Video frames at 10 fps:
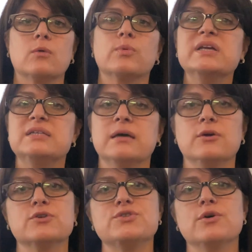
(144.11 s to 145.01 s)

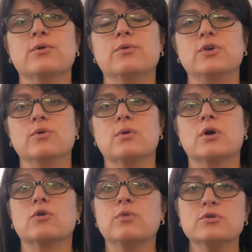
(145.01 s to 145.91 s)
retailer, so
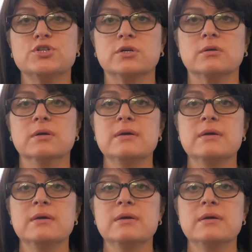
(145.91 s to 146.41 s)
your grocer,